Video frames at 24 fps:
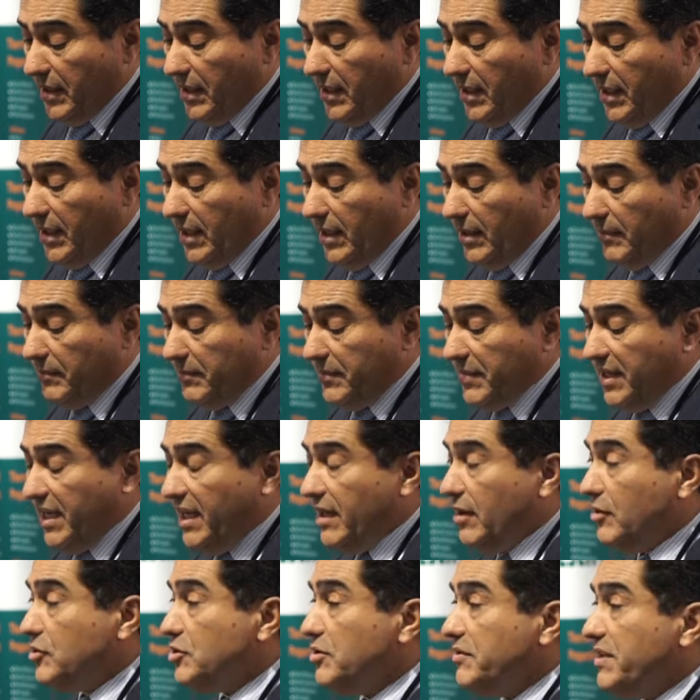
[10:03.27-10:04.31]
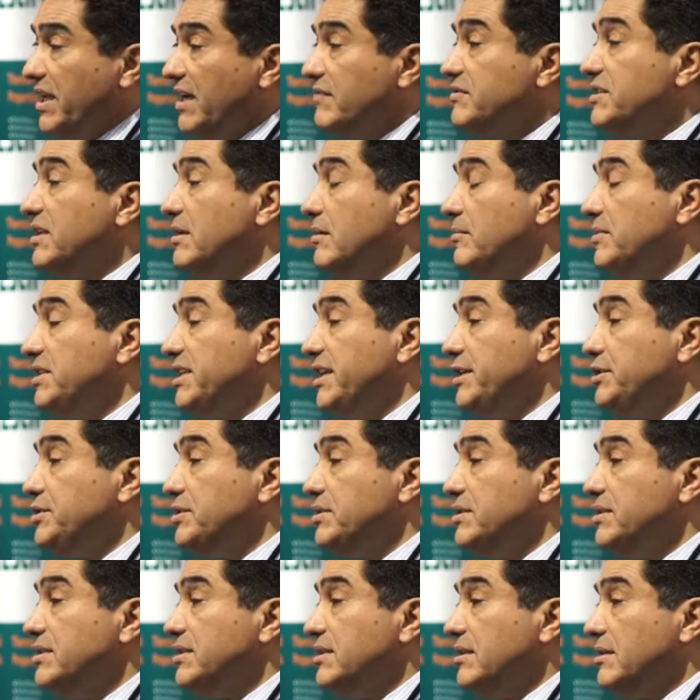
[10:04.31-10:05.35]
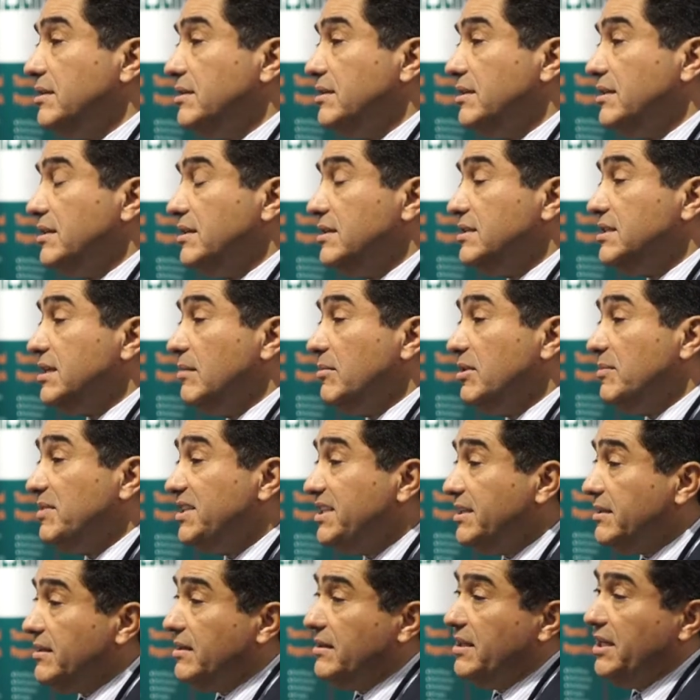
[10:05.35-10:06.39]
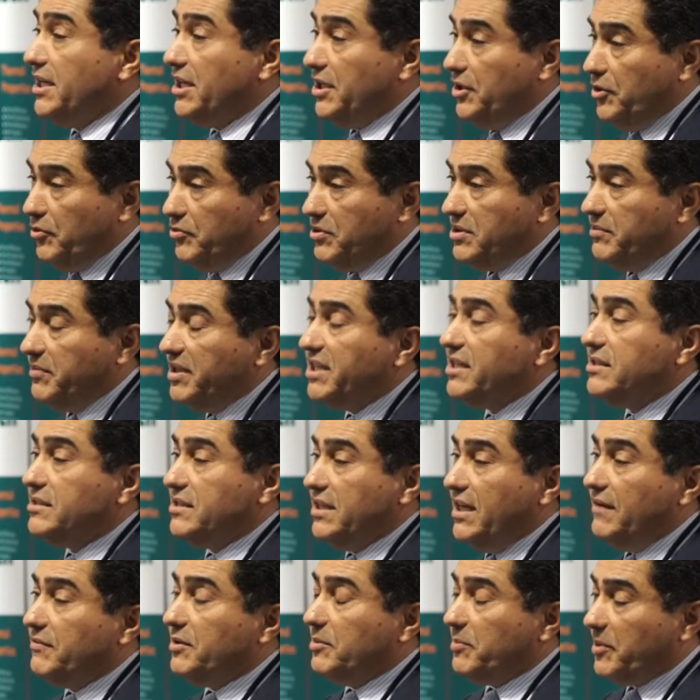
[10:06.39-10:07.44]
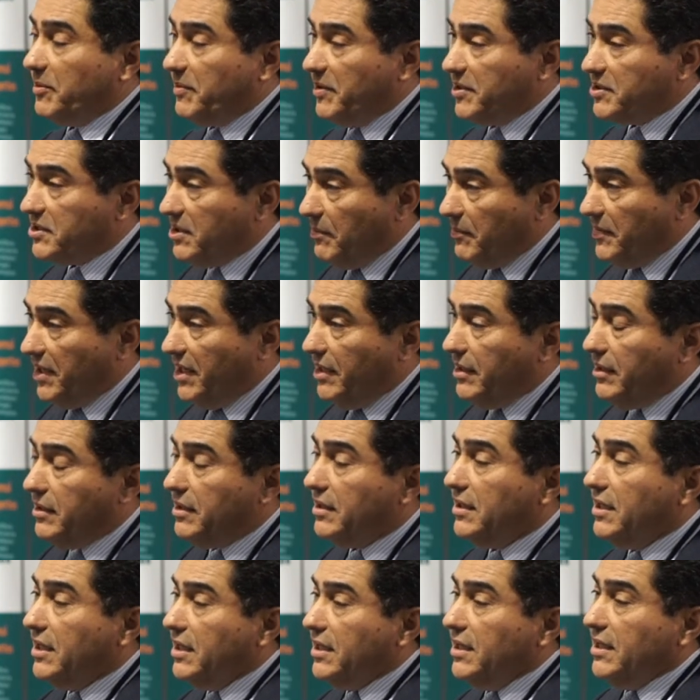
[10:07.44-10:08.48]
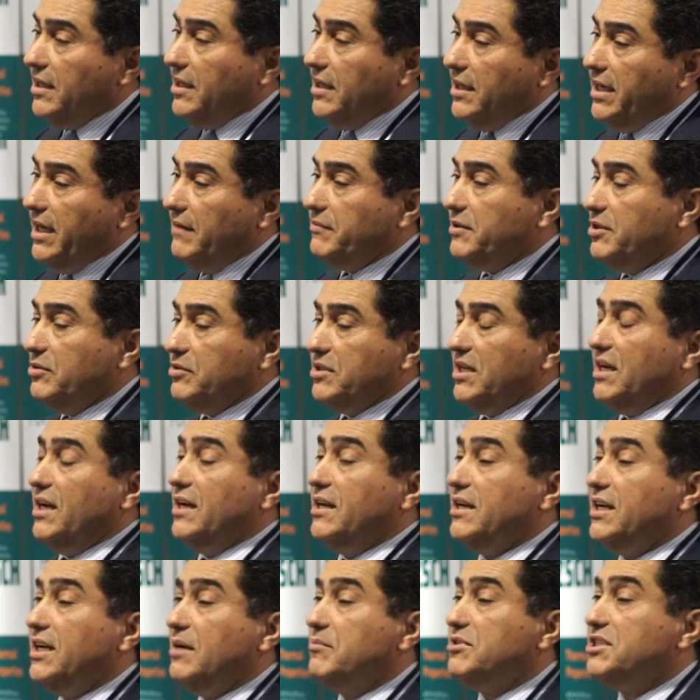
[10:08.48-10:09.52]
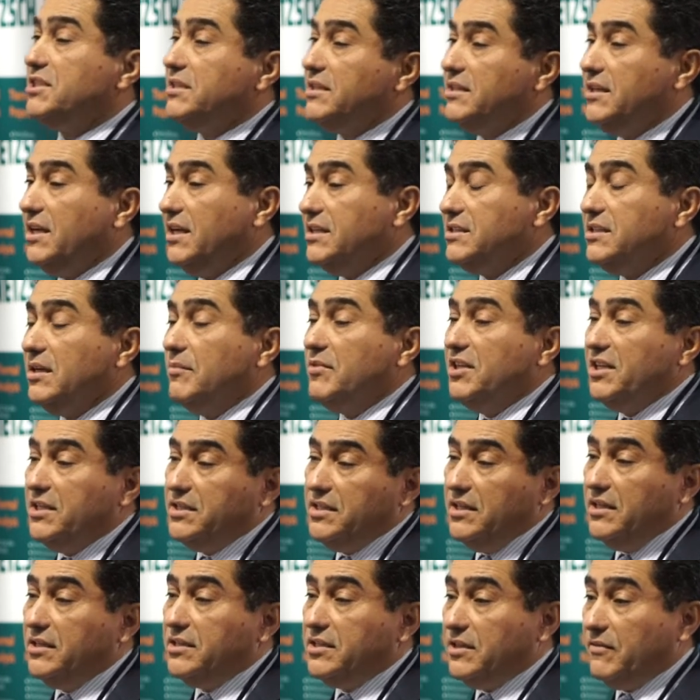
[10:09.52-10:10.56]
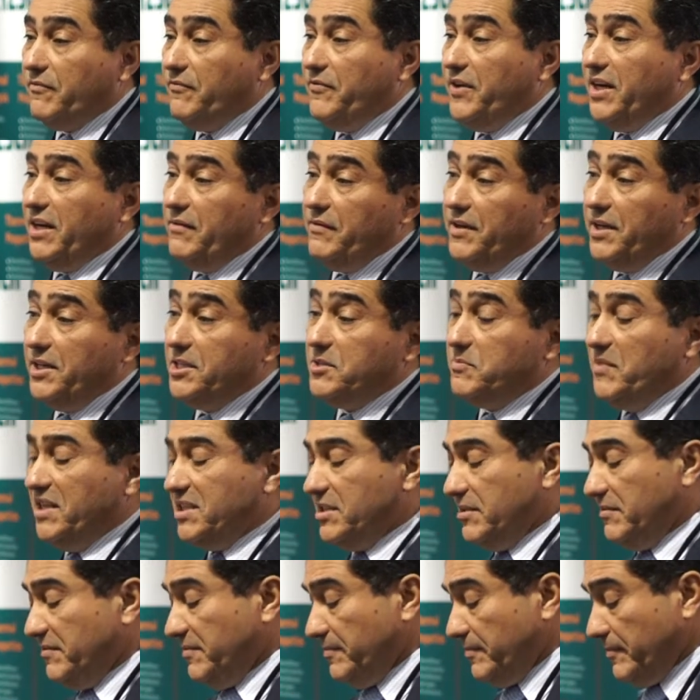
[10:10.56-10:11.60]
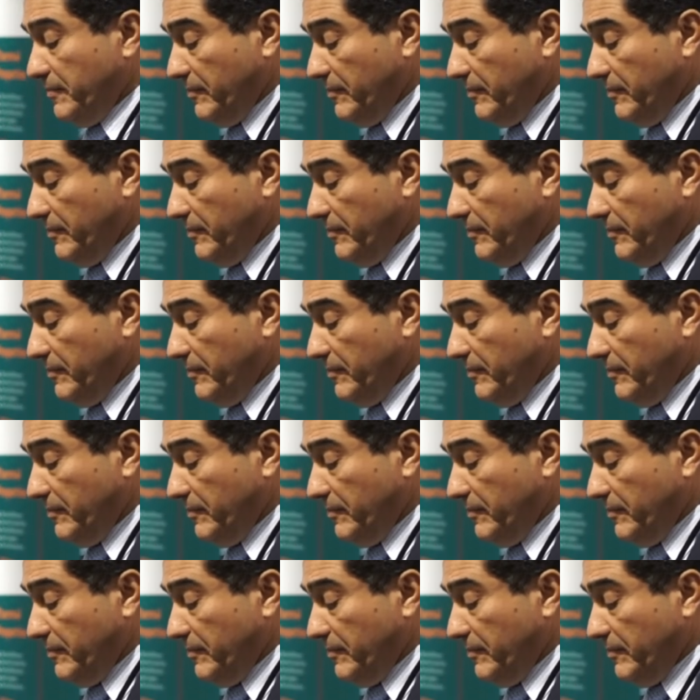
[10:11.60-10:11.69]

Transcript: And also they have some limitations in some of the material they can use, because you have to prepare some ink, you have to use a lot of chemistry, and some of these inks are very, very expensive.